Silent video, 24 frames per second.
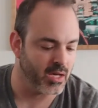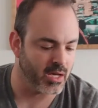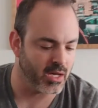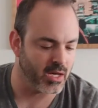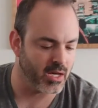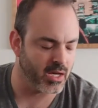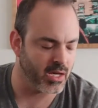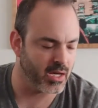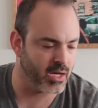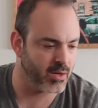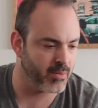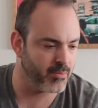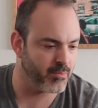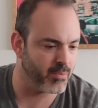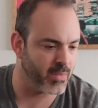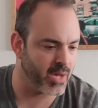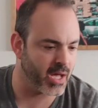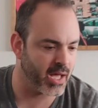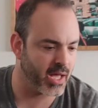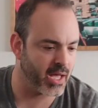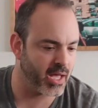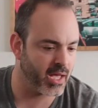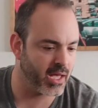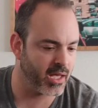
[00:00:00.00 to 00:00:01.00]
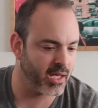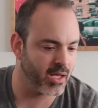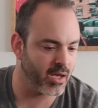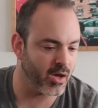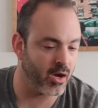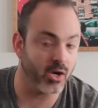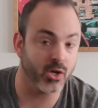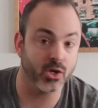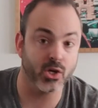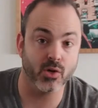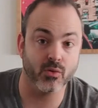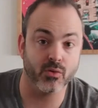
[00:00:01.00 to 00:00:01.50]
My
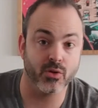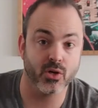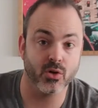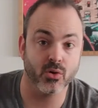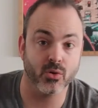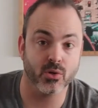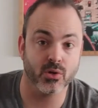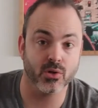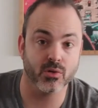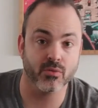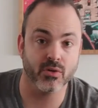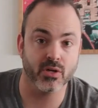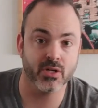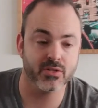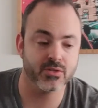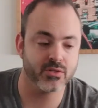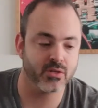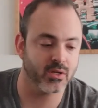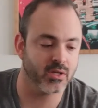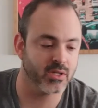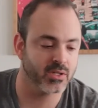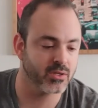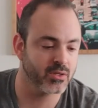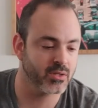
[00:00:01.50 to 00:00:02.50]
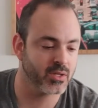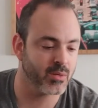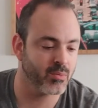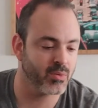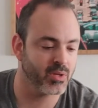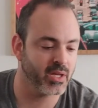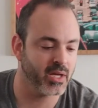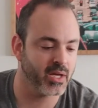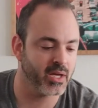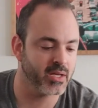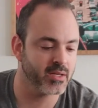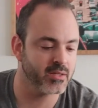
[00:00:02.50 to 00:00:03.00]
audio recorder runs on
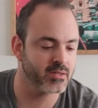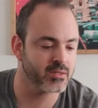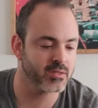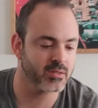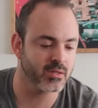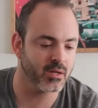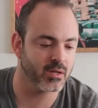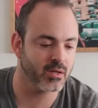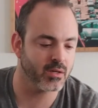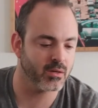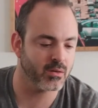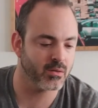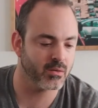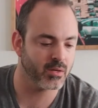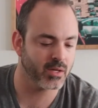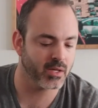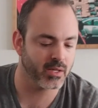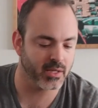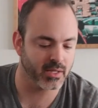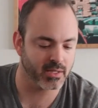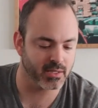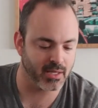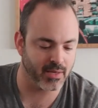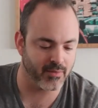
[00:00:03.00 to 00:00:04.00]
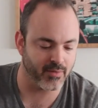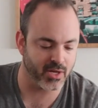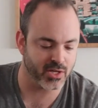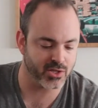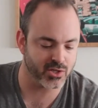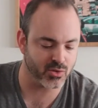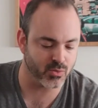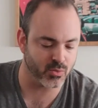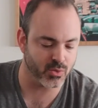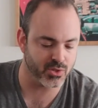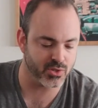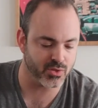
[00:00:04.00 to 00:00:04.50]
AA, so I like to have
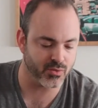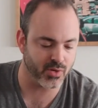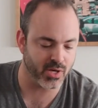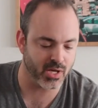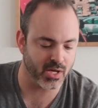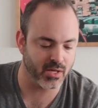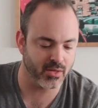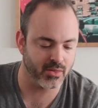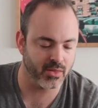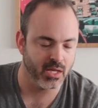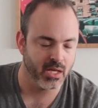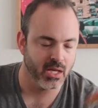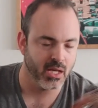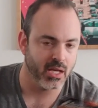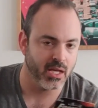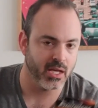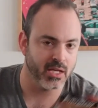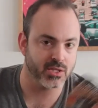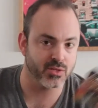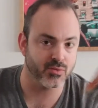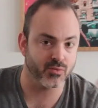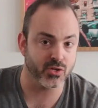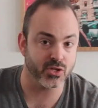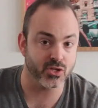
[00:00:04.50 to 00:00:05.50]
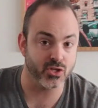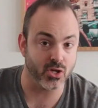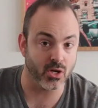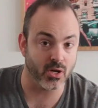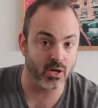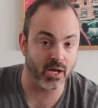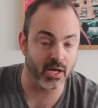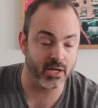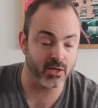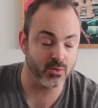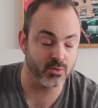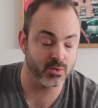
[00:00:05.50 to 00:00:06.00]
extra ones around. I
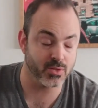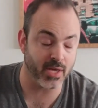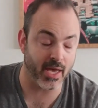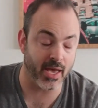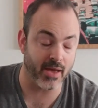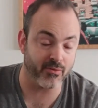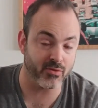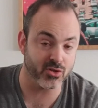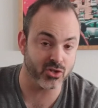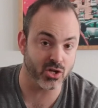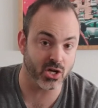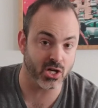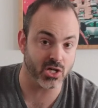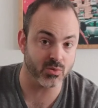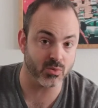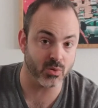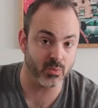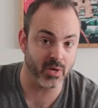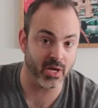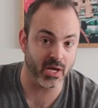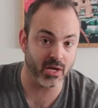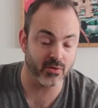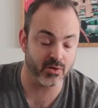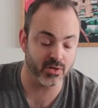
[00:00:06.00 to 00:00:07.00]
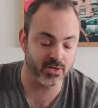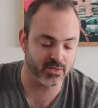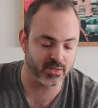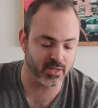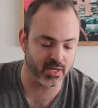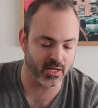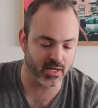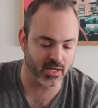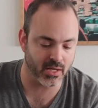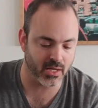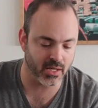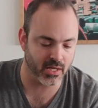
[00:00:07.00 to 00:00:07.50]
have rechargeable batteries
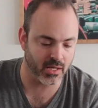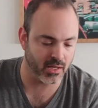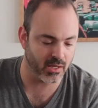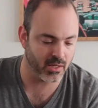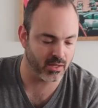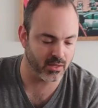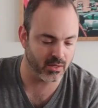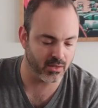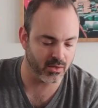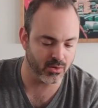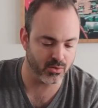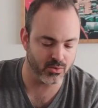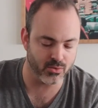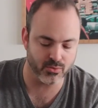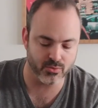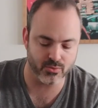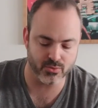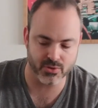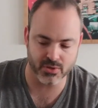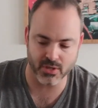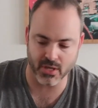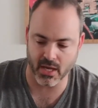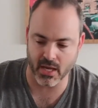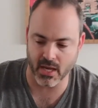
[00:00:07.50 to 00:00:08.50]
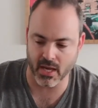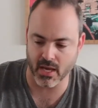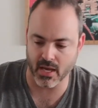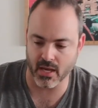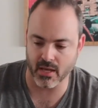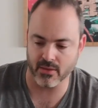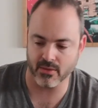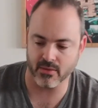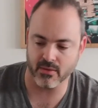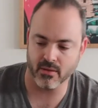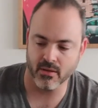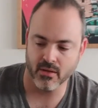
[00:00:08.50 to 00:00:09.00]
that I use,
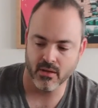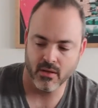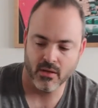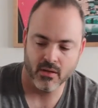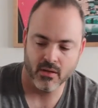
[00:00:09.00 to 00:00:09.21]
and